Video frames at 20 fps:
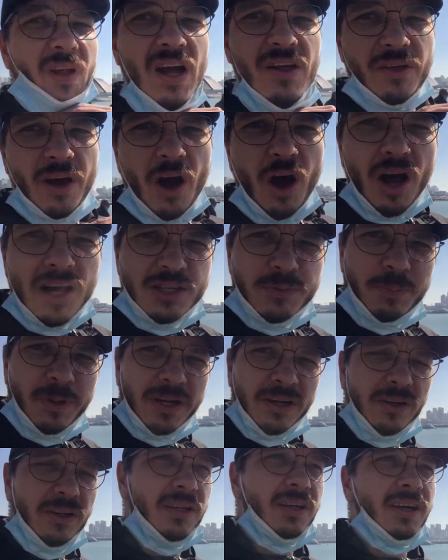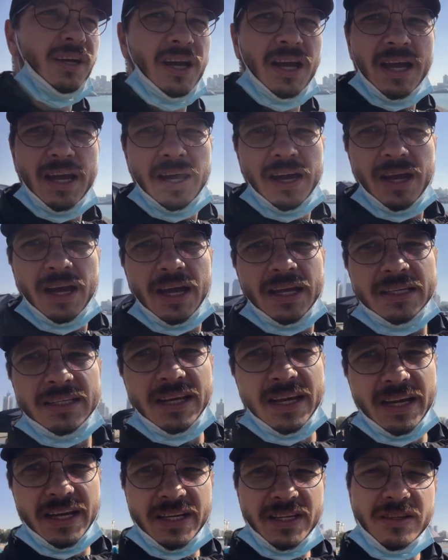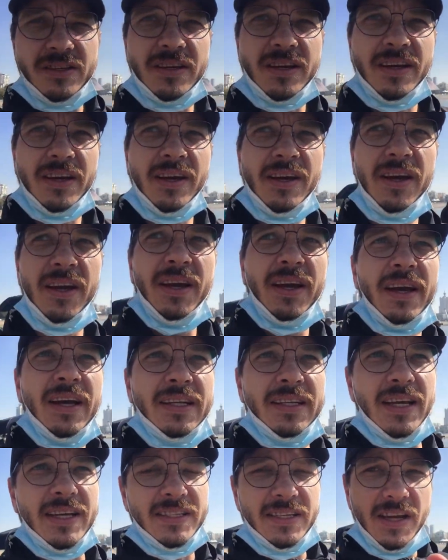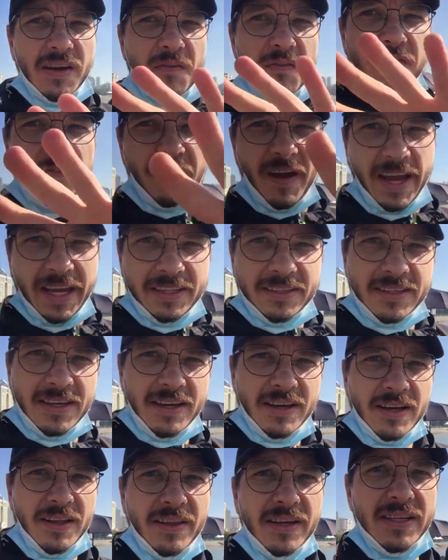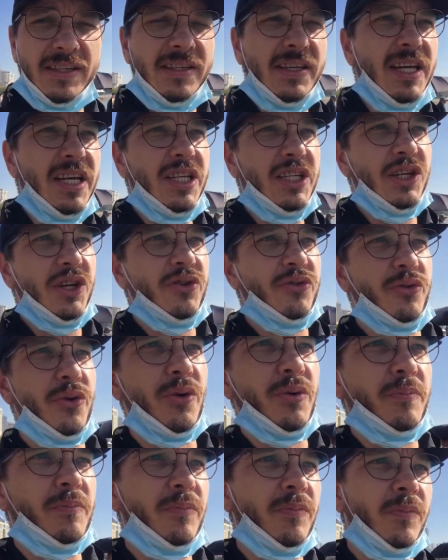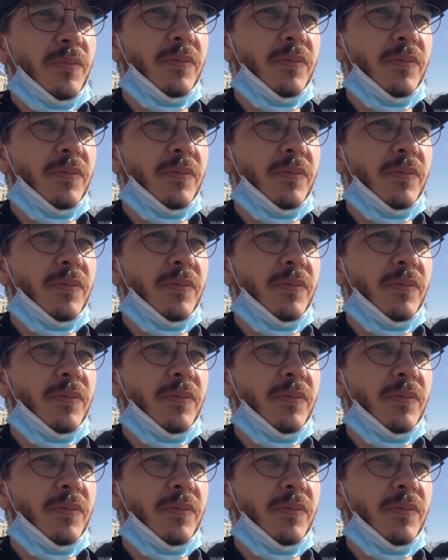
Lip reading: hospital didn't disinfect the CT room,